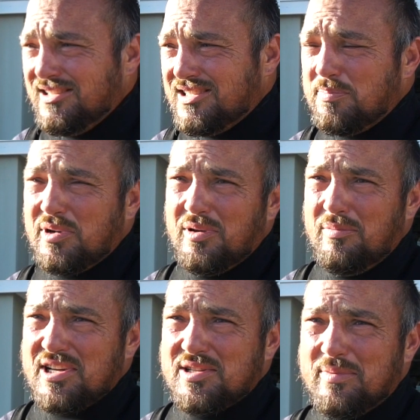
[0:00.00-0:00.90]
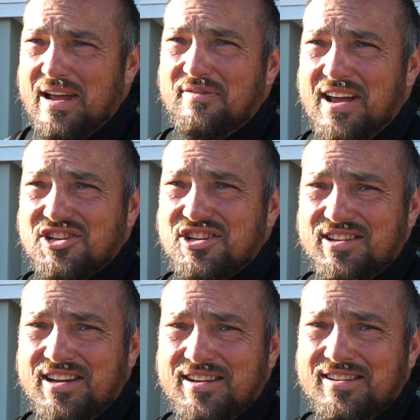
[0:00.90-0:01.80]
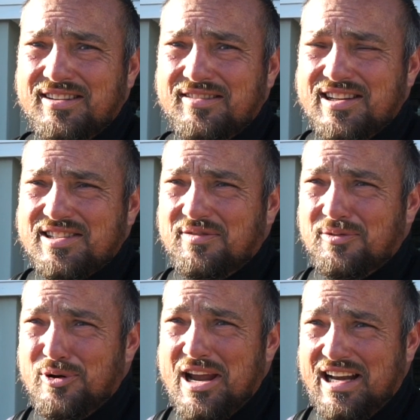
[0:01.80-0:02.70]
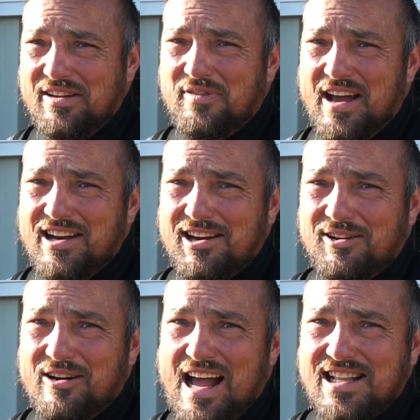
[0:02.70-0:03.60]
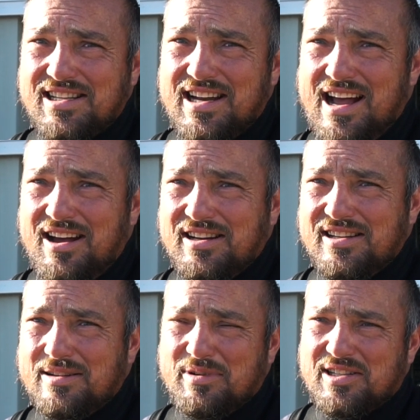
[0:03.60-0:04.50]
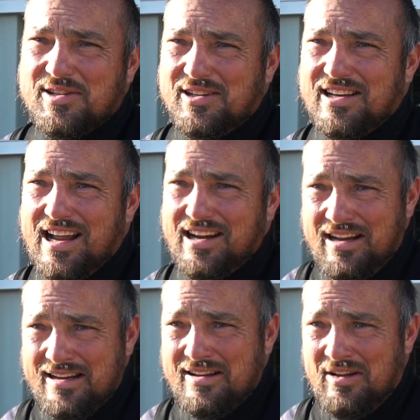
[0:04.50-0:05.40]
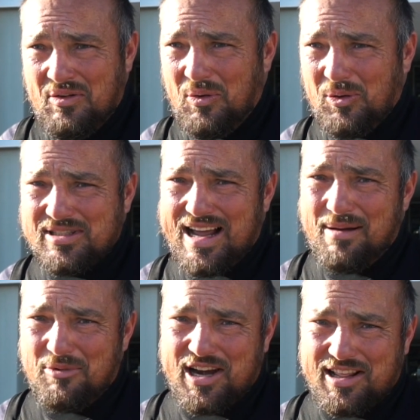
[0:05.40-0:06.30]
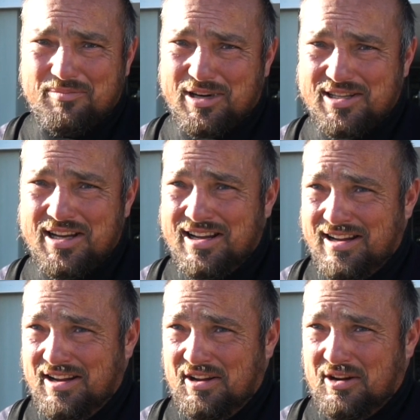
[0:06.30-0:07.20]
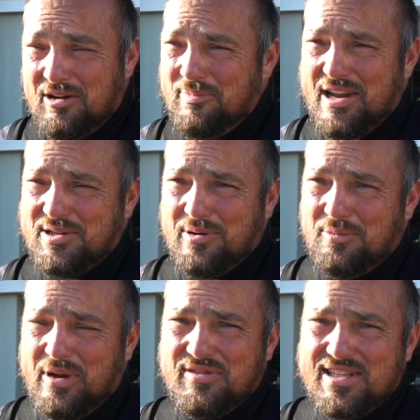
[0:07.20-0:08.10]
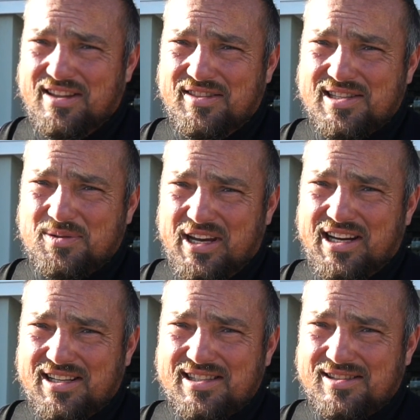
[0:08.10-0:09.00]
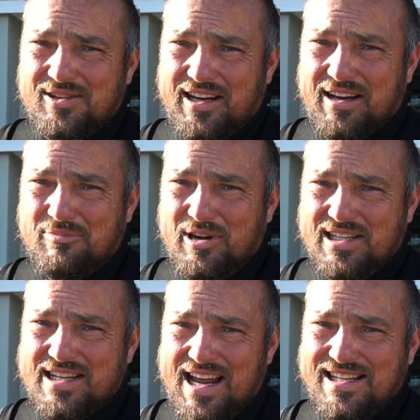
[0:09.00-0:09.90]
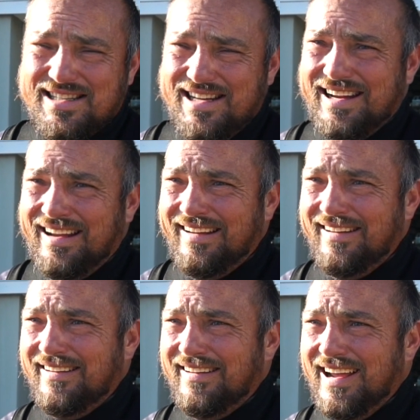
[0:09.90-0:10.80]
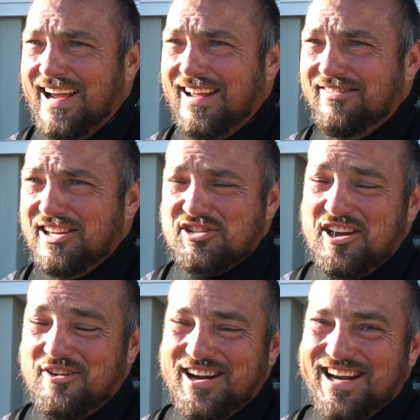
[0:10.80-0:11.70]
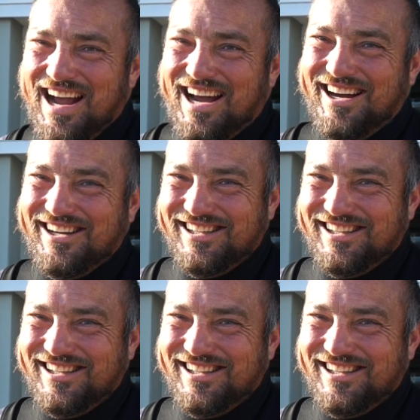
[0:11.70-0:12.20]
Typical Mossel Bay fashion is really fun little rights and outers. I mean, it's not like all time or anything, but compared to what we've seen this week, it's looking pretty tasty. And there's no one out.